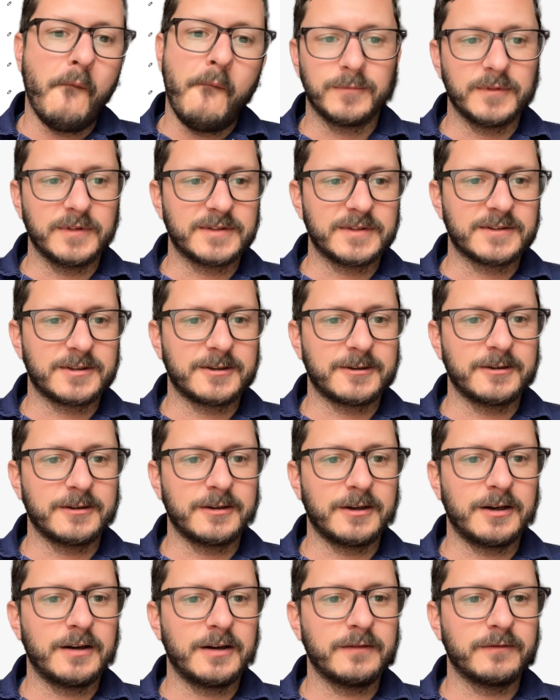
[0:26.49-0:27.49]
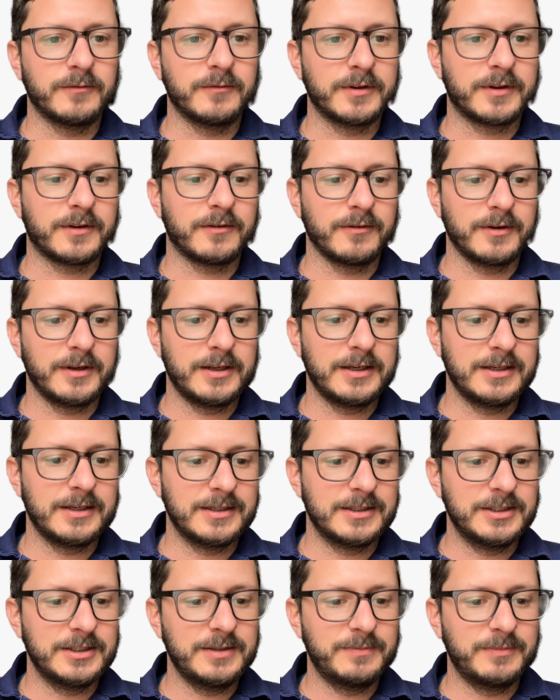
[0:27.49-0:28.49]
Let's start off with create a
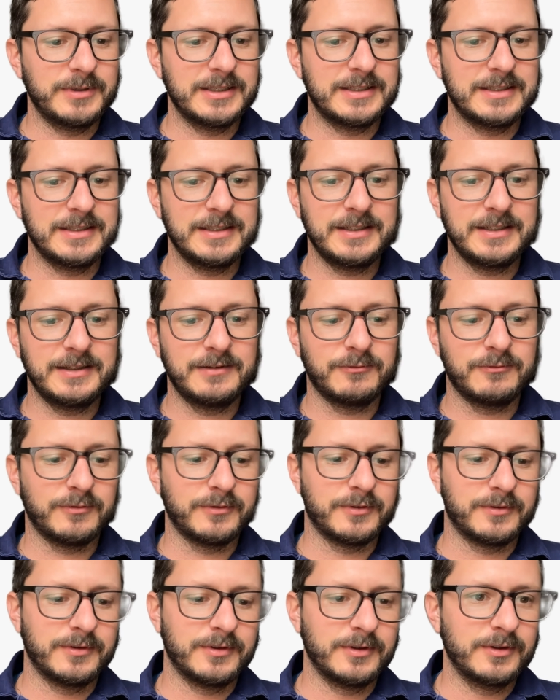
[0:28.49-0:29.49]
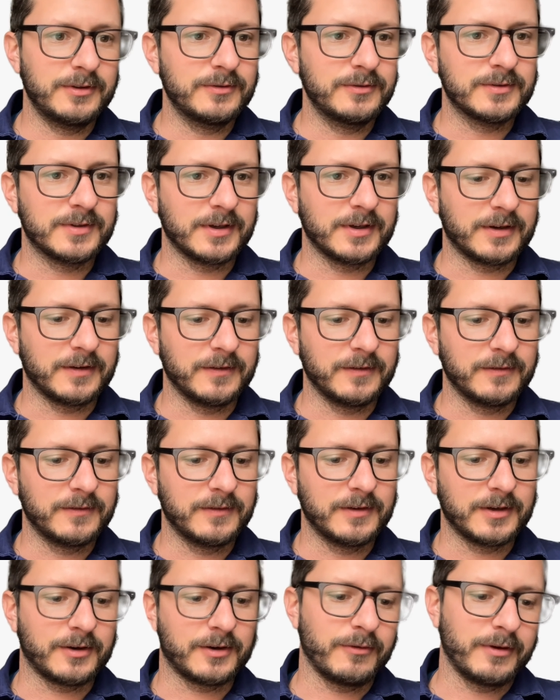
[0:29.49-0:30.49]
GPT. We'll use
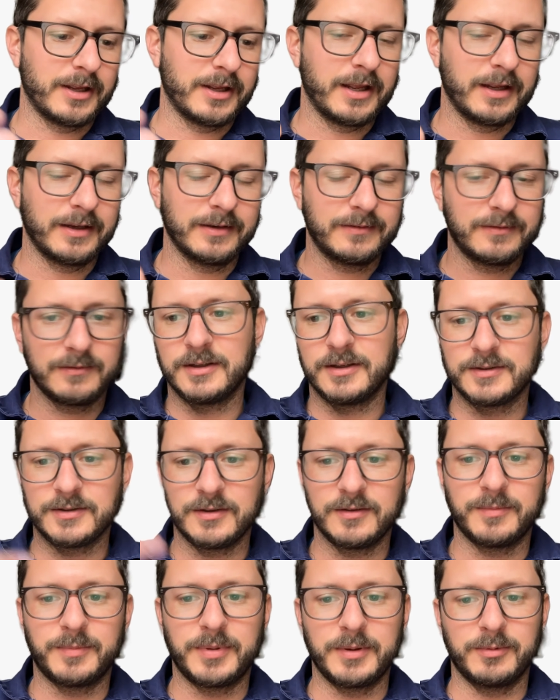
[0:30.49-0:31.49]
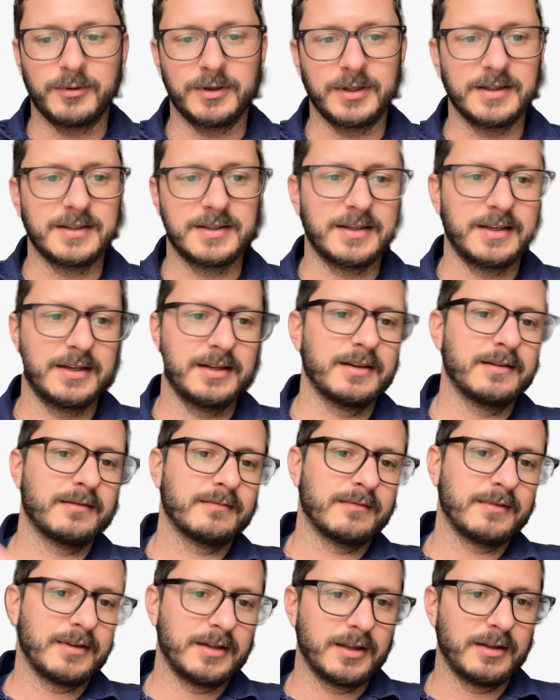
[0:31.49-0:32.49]
the create so that people can see it,
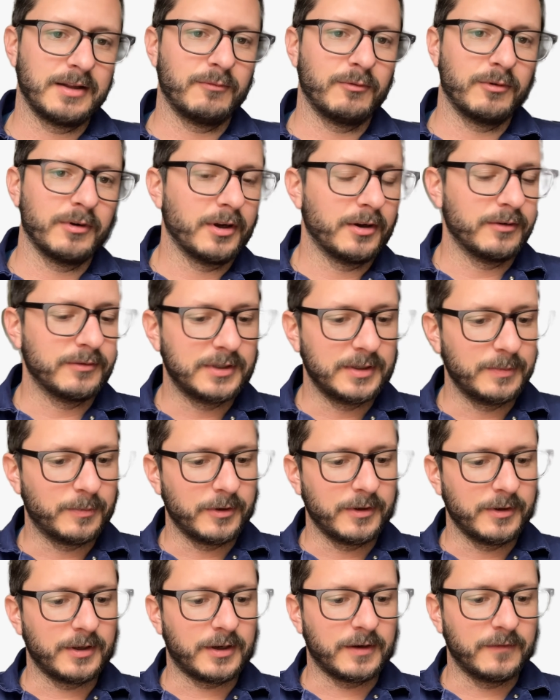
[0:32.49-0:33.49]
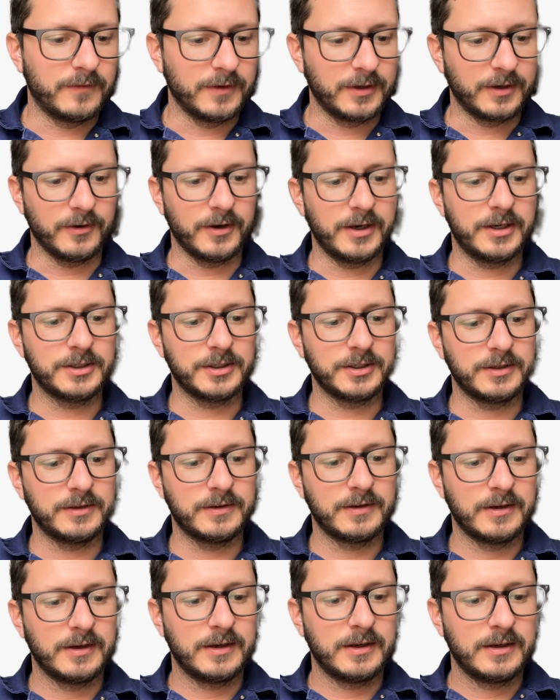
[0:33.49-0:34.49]
and then we'll go deeper in the configuration.
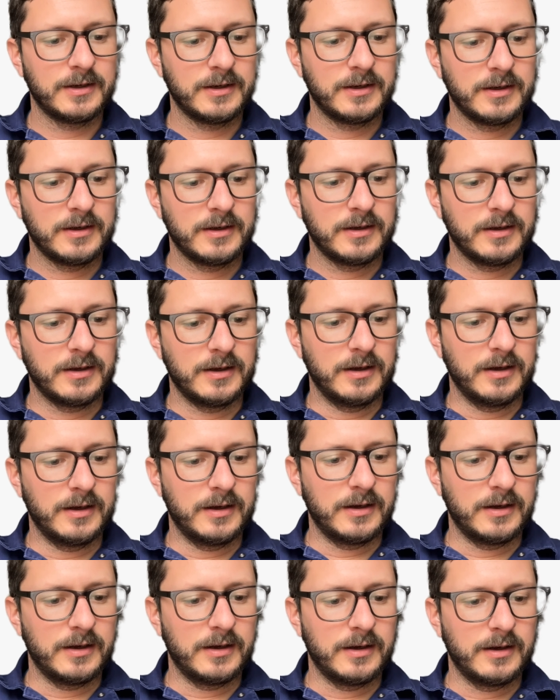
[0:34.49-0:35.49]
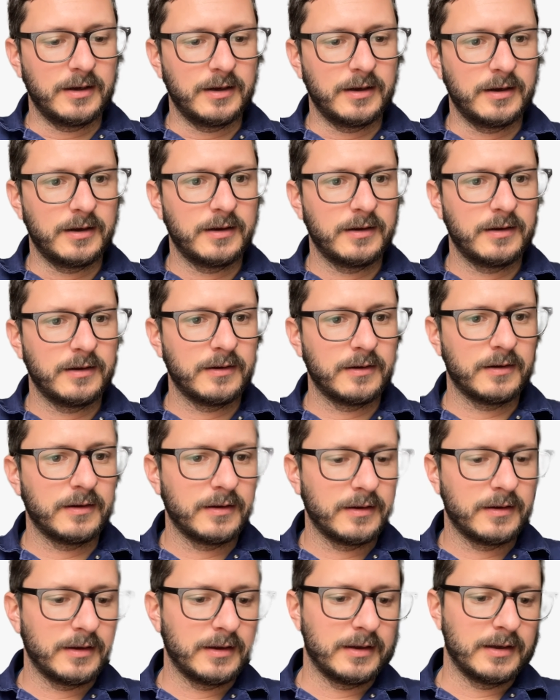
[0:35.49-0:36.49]

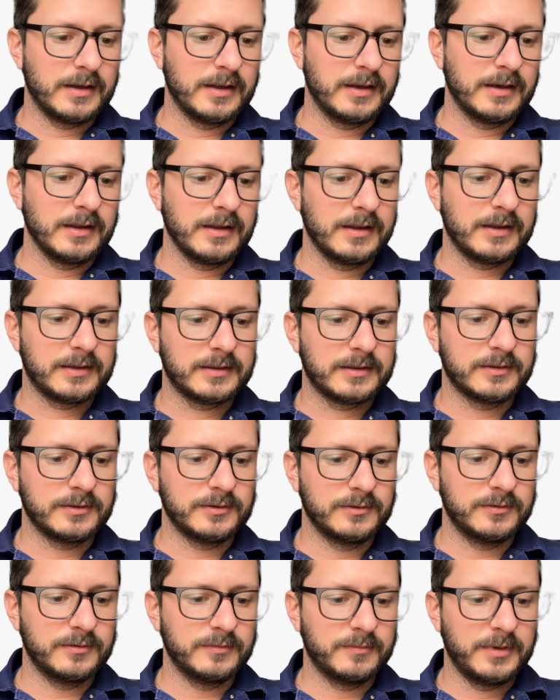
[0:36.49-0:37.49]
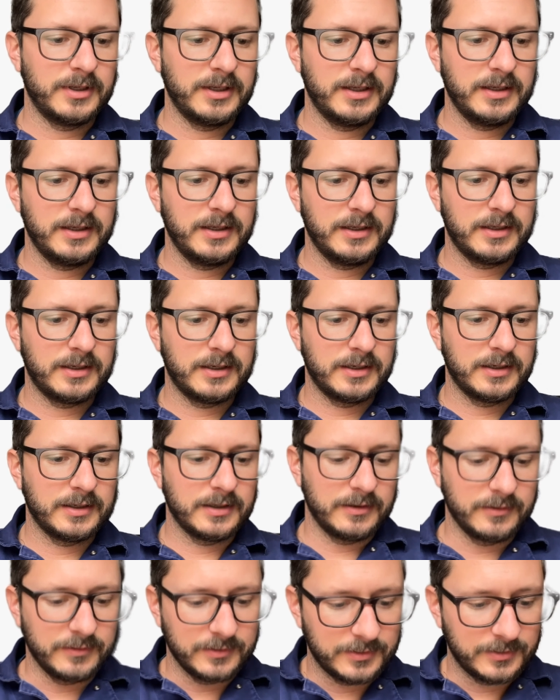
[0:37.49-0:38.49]
I'd like to make,
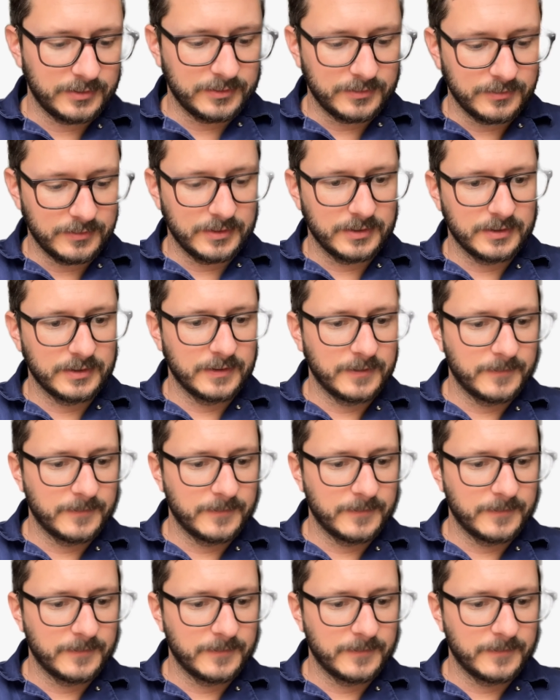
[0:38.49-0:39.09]
let's just do this.